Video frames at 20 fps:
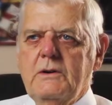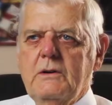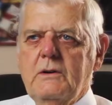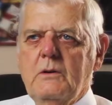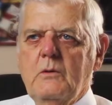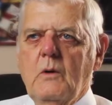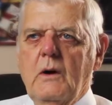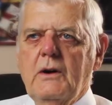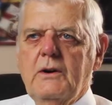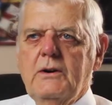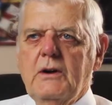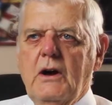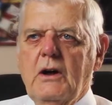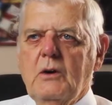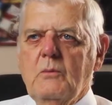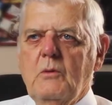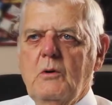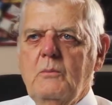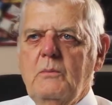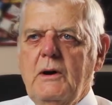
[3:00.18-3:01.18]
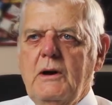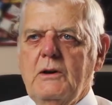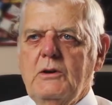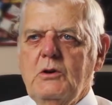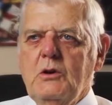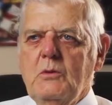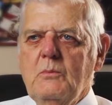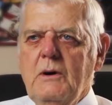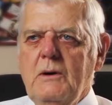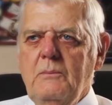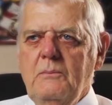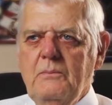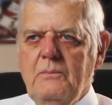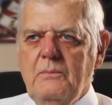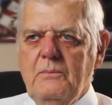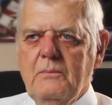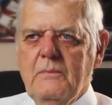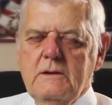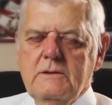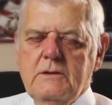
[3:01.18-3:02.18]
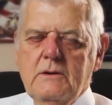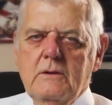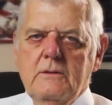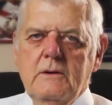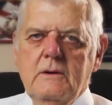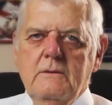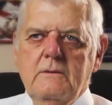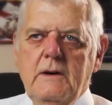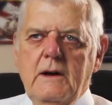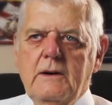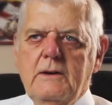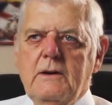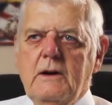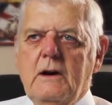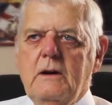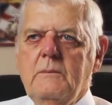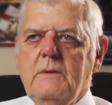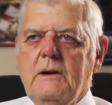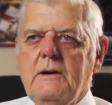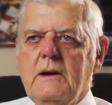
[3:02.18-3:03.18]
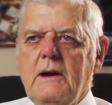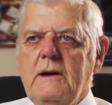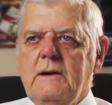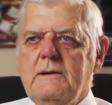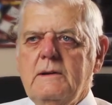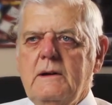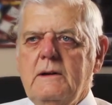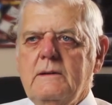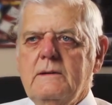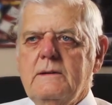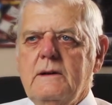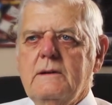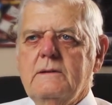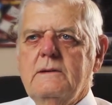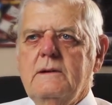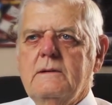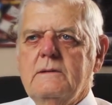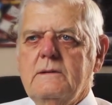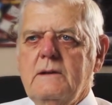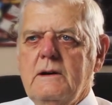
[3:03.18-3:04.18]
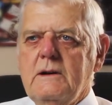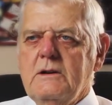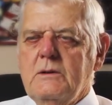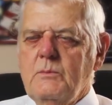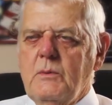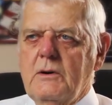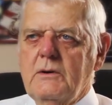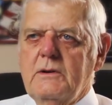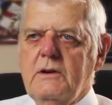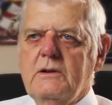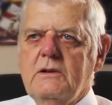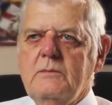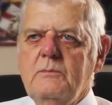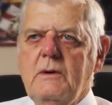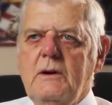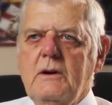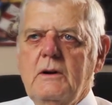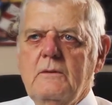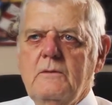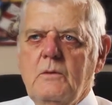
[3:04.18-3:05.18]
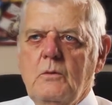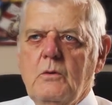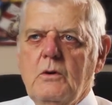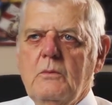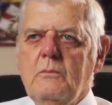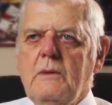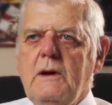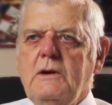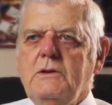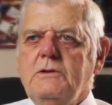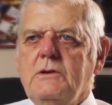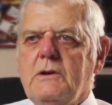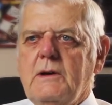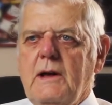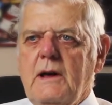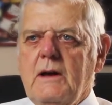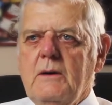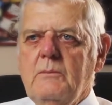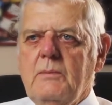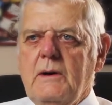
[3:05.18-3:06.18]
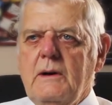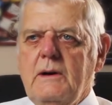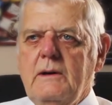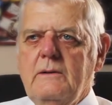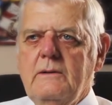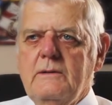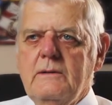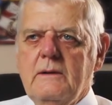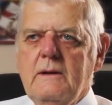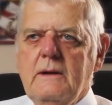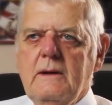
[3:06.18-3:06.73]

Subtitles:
to Guantanamo Bay, Cuba. Served in Vietnam in 1966, participated in 4 major campaigns.